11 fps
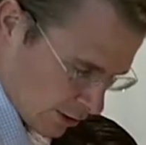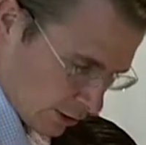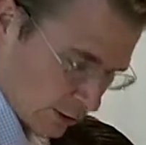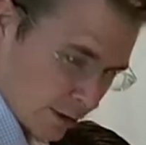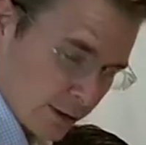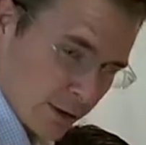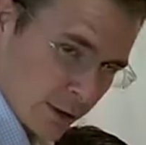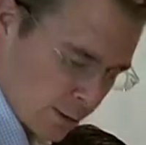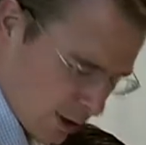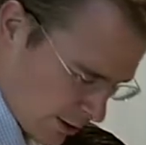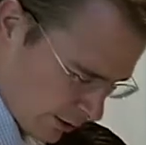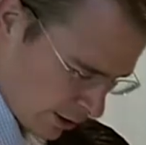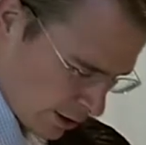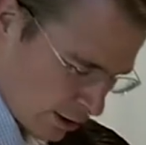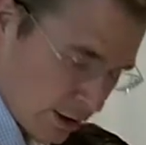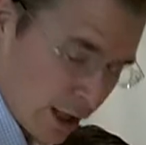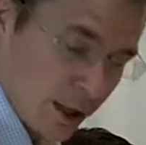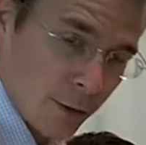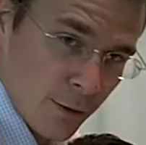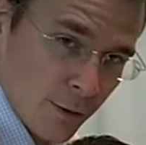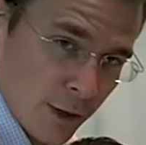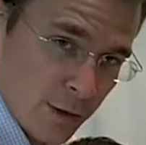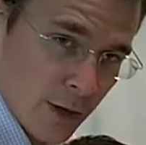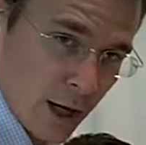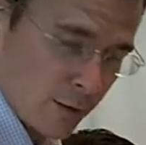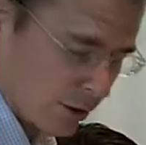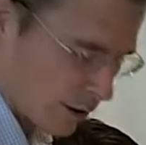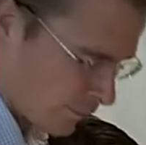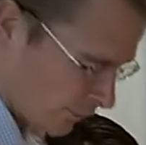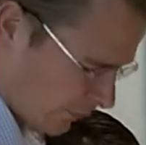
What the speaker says: in just a little bit of a counter thrust that way.